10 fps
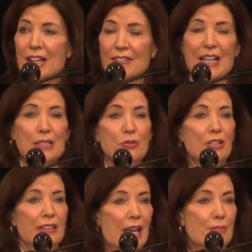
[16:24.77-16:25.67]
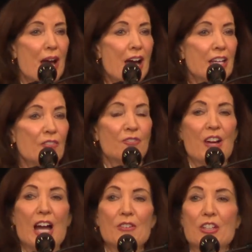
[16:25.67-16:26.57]
That's where it came out of.
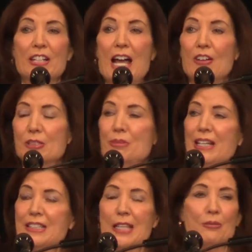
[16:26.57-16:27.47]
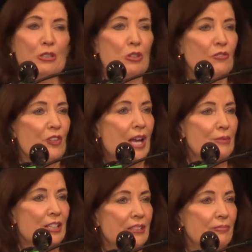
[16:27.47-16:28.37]
$500 means something to a
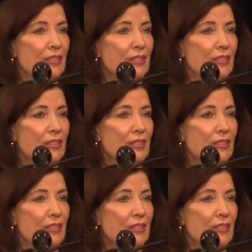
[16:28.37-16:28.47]
family.